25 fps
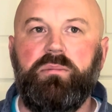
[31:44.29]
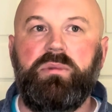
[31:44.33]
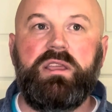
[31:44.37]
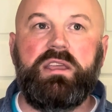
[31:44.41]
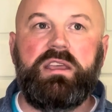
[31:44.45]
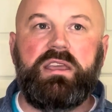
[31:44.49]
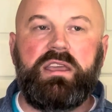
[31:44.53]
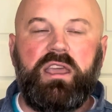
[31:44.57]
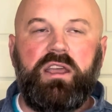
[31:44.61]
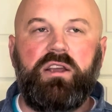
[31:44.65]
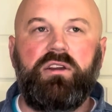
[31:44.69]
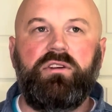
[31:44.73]
He
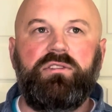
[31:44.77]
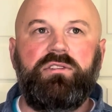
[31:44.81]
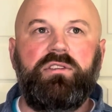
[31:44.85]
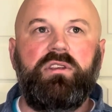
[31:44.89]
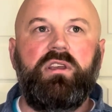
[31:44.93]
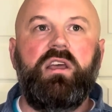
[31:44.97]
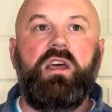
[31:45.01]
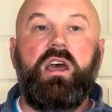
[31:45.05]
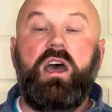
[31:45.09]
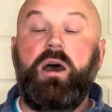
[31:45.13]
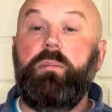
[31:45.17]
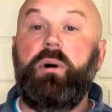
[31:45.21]
cares
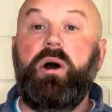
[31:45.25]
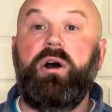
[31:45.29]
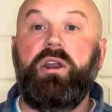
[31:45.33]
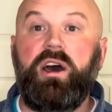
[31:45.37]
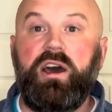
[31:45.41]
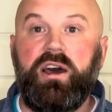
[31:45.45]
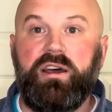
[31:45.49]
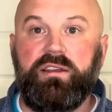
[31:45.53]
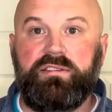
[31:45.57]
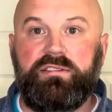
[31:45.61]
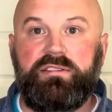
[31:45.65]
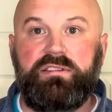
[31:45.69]
about
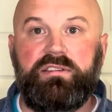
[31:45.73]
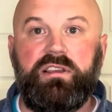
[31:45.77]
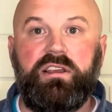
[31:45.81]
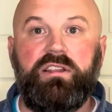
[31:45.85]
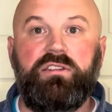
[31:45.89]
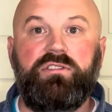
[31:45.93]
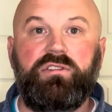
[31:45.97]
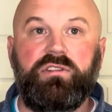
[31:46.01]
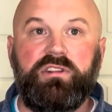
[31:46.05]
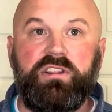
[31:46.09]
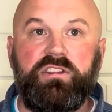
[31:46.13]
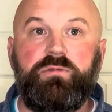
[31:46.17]
us.
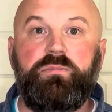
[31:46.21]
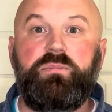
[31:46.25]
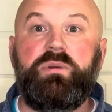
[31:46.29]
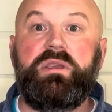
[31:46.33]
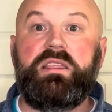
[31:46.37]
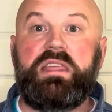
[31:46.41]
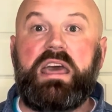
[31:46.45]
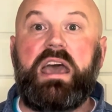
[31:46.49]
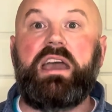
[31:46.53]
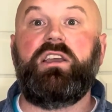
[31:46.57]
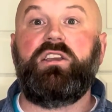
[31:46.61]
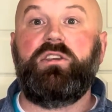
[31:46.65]
And so let's be
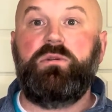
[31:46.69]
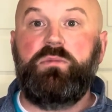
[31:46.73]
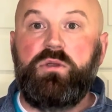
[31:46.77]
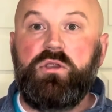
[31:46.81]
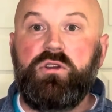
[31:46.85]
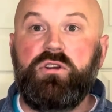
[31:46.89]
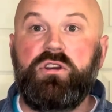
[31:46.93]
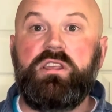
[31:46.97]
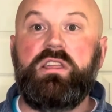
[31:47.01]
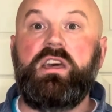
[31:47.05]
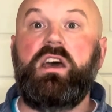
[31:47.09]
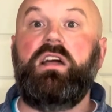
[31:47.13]
that
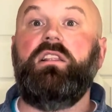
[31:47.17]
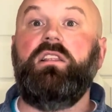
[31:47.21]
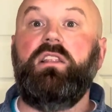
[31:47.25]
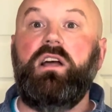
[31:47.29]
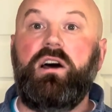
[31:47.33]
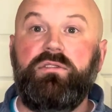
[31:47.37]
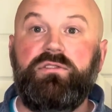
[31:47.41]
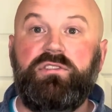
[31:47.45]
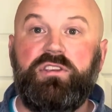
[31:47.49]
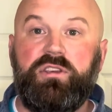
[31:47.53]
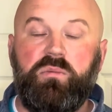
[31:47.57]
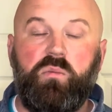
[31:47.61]
community that
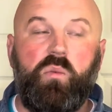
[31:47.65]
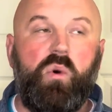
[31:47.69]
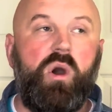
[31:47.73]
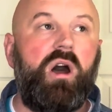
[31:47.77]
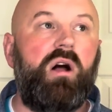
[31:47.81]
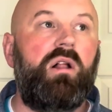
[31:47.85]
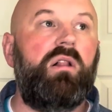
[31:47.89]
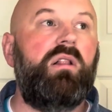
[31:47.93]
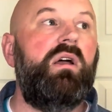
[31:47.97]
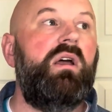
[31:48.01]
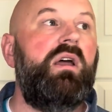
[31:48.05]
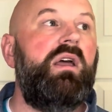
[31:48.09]
loves him
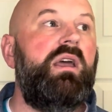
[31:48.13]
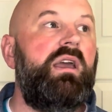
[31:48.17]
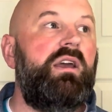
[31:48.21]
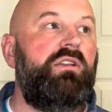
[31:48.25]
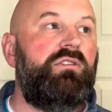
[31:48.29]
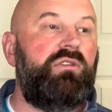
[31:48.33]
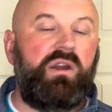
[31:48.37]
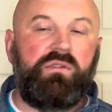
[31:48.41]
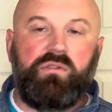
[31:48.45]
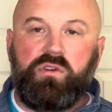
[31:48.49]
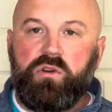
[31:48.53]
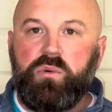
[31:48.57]
well.
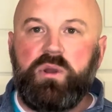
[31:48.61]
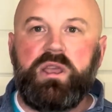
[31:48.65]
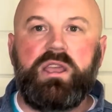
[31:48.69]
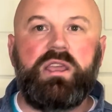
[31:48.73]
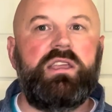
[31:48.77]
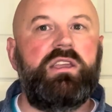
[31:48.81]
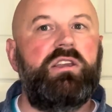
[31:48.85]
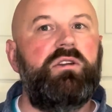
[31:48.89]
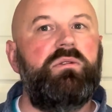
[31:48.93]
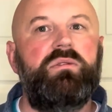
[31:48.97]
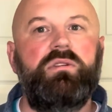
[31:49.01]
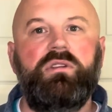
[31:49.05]
So every week
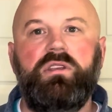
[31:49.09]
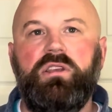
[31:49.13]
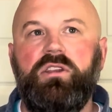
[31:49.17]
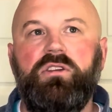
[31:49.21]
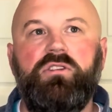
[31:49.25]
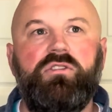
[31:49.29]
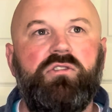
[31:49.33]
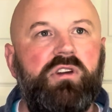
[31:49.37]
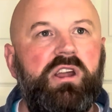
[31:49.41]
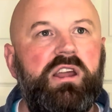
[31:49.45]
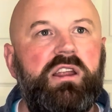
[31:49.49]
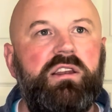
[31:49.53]

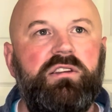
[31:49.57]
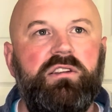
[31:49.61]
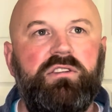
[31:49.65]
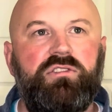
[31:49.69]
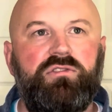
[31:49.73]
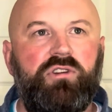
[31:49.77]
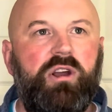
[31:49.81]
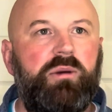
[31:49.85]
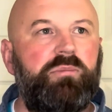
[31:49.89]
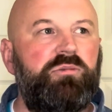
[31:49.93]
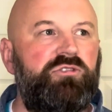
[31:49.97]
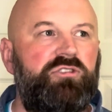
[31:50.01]
he'd create
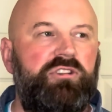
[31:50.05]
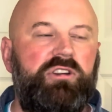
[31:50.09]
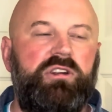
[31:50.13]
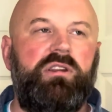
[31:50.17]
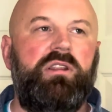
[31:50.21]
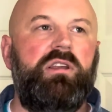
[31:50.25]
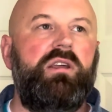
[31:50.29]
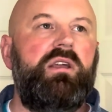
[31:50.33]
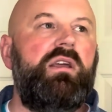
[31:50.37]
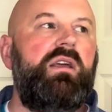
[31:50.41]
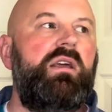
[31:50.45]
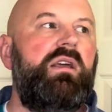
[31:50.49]
disruption,
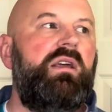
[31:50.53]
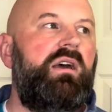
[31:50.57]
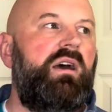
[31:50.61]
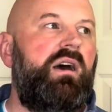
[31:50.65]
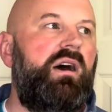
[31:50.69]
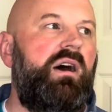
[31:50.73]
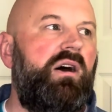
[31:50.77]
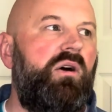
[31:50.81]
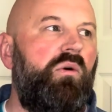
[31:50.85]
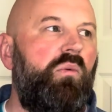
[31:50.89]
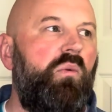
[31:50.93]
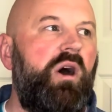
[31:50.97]

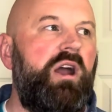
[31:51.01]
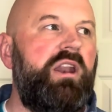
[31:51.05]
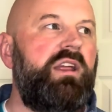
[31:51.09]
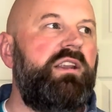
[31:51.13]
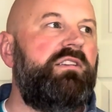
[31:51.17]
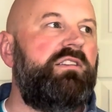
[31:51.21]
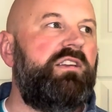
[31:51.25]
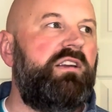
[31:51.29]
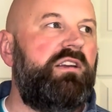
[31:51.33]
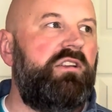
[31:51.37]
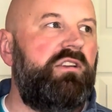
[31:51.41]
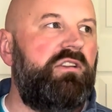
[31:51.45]
wanting
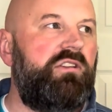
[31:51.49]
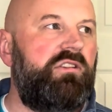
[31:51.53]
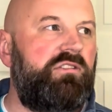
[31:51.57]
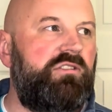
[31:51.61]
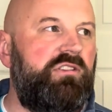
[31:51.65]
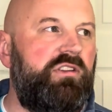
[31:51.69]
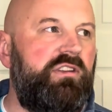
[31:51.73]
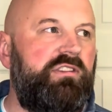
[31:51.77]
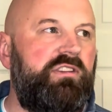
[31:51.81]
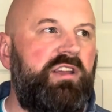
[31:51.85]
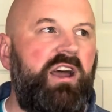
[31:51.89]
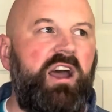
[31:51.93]
to
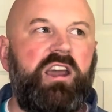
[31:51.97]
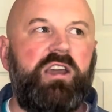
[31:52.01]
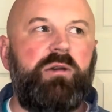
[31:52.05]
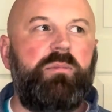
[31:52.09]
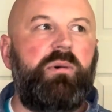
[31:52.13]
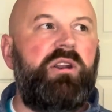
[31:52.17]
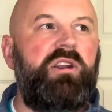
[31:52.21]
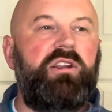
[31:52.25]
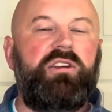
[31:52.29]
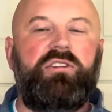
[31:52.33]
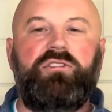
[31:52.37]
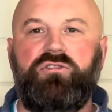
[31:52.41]
talk
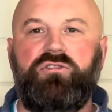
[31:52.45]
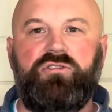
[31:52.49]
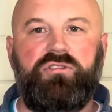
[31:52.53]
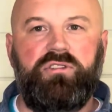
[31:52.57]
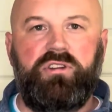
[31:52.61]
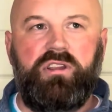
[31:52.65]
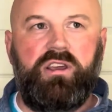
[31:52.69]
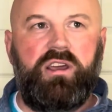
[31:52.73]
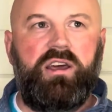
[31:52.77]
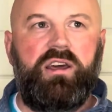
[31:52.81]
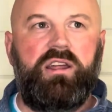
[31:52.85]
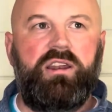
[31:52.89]
about
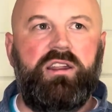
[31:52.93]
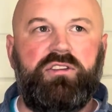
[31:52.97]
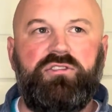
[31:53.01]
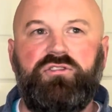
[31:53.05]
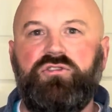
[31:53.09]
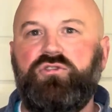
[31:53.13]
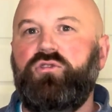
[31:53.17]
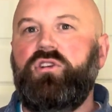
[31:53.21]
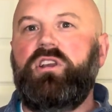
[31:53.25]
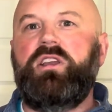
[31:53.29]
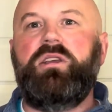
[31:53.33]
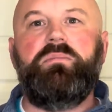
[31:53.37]
an
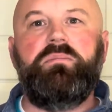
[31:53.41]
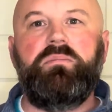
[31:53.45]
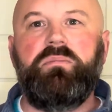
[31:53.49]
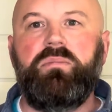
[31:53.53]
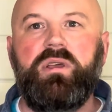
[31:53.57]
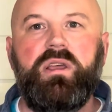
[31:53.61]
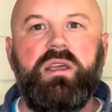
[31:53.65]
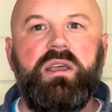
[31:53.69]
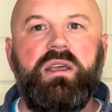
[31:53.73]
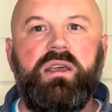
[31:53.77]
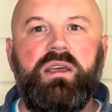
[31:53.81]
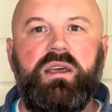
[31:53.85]
extreme
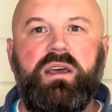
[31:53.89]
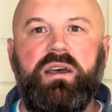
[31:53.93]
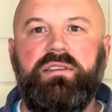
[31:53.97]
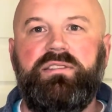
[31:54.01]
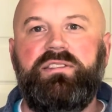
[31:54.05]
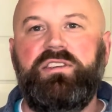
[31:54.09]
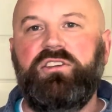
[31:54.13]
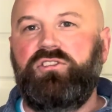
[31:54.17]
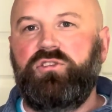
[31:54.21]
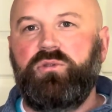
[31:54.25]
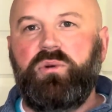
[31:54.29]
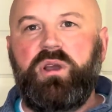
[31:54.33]

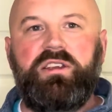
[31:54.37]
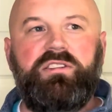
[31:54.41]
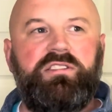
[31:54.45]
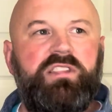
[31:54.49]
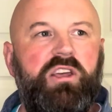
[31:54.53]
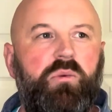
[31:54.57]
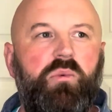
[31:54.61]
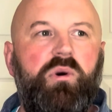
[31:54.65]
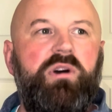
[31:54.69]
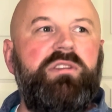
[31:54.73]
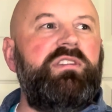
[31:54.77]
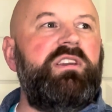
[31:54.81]
situation
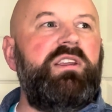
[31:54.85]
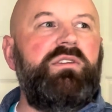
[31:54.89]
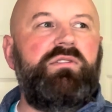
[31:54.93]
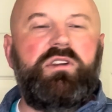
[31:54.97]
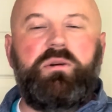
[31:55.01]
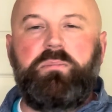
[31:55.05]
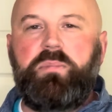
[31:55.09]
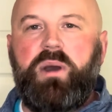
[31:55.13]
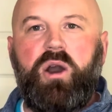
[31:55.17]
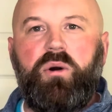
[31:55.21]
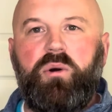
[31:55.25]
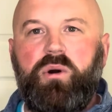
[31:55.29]
that wasn't even
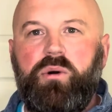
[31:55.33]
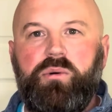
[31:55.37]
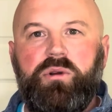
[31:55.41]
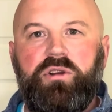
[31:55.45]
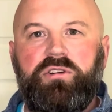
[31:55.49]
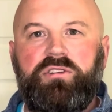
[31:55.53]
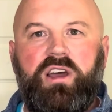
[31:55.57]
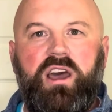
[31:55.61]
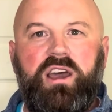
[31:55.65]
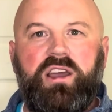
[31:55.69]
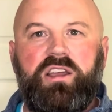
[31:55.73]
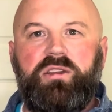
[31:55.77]
about what we were
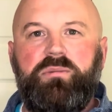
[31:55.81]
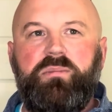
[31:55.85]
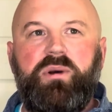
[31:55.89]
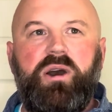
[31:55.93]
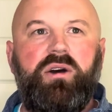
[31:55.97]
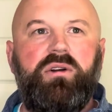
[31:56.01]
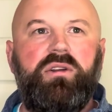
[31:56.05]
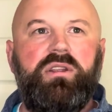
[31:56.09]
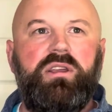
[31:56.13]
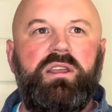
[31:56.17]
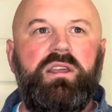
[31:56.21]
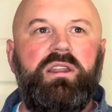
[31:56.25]
talking
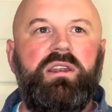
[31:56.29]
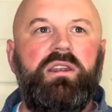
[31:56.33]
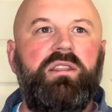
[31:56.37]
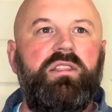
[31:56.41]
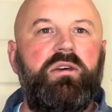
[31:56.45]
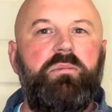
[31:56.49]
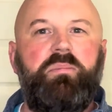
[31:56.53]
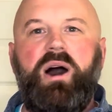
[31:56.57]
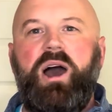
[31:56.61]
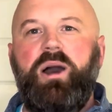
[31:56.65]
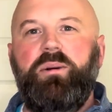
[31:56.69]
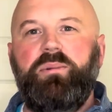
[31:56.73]
about in
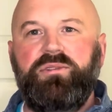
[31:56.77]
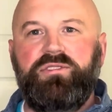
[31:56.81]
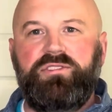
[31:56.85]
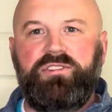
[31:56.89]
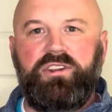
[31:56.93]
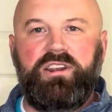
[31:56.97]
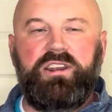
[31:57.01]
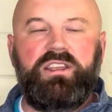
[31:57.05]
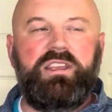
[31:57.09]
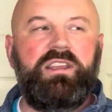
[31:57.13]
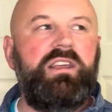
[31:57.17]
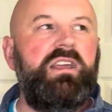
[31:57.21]
the Bible
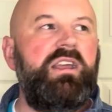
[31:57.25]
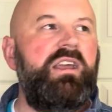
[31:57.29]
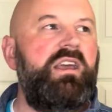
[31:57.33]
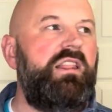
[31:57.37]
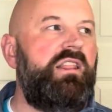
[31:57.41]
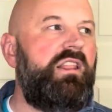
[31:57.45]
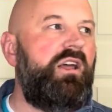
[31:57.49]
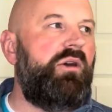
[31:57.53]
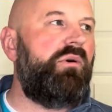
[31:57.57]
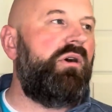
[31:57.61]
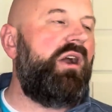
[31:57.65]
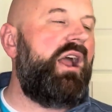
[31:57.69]
study
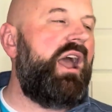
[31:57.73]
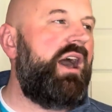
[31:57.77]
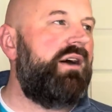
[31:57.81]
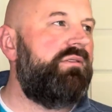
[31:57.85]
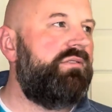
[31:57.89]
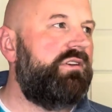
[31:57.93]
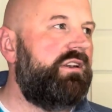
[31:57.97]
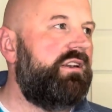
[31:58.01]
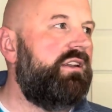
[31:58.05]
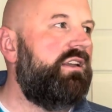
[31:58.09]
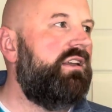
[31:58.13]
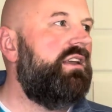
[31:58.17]
that we're
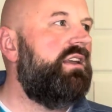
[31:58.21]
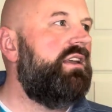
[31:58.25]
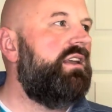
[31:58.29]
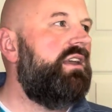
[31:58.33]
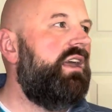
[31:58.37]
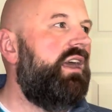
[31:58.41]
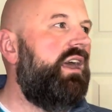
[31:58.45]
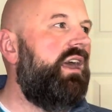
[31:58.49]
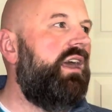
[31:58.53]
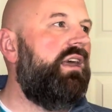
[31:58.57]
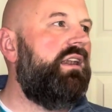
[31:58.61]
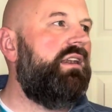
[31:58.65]
having.
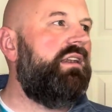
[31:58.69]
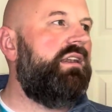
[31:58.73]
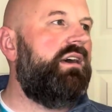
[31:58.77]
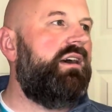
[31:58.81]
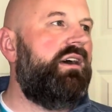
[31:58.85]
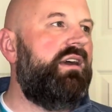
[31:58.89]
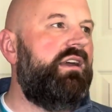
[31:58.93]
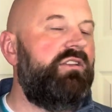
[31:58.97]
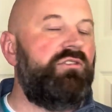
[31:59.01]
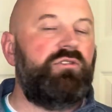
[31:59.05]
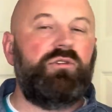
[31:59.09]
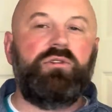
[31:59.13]
And
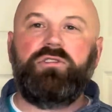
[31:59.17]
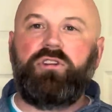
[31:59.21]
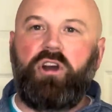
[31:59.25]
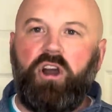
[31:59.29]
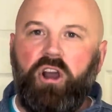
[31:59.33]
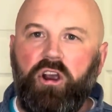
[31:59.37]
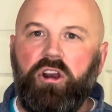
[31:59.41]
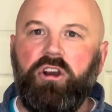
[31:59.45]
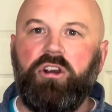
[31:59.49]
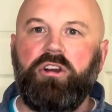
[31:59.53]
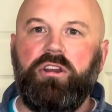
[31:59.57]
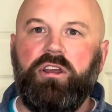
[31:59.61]
so it was
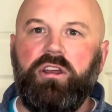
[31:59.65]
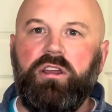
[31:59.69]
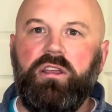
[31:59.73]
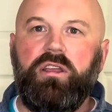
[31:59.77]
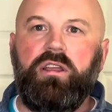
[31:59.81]
hard.